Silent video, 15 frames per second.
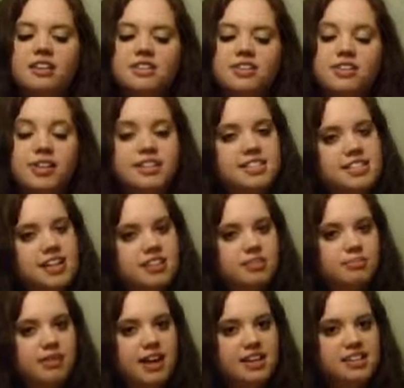So let's take the
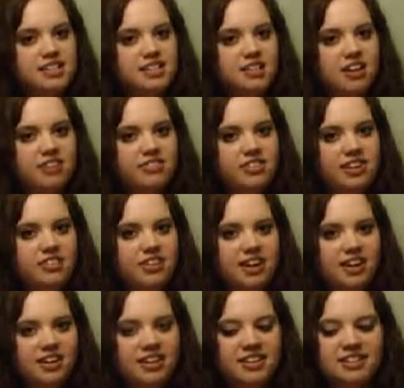plastic off and go
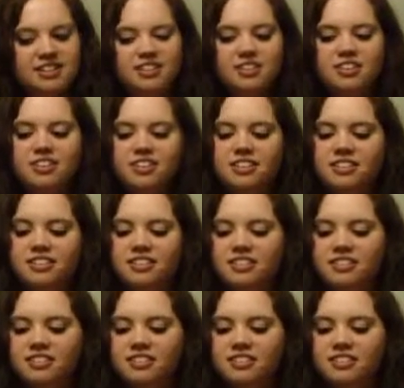ahead and get started.